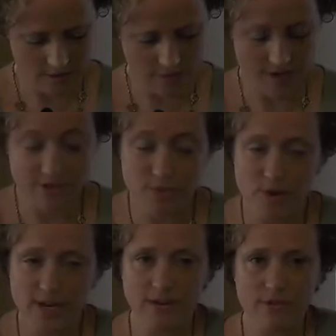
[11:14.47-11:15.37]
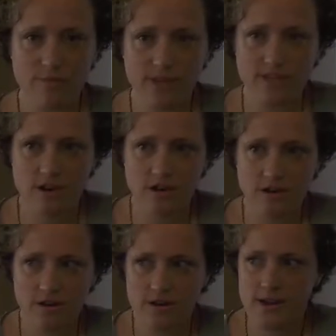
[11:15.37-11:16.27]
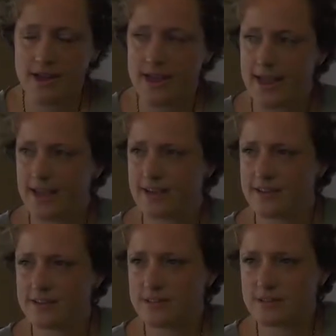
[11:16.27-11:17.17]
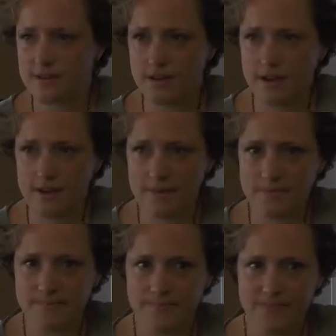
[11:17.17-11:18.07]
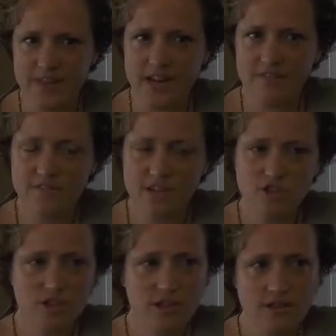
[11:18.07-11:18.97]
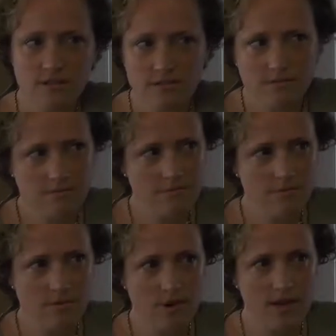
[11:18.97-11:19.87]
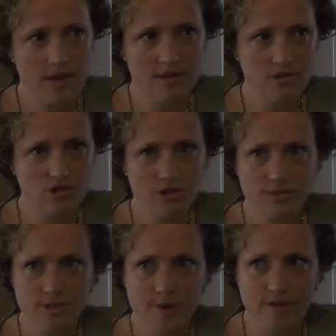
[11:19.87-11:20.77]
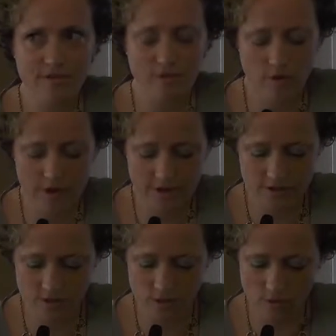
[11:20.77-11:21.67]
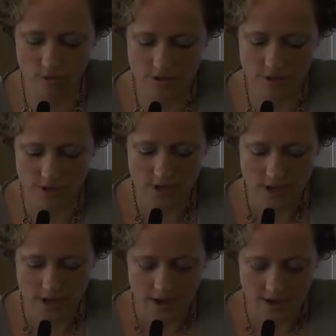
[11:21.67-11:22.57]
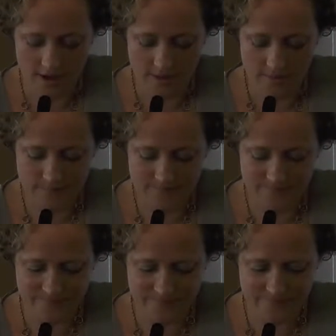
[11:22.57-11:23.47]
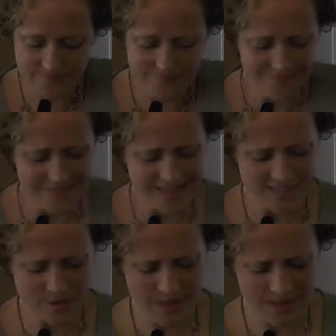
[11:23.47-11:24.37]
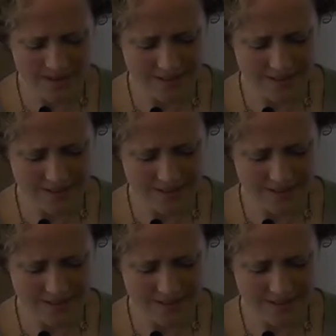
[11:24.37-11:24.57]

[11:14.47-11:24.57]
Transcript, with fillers: when I was pregnant with my daughter, and I finished it when she was about 4 years old. And so a lot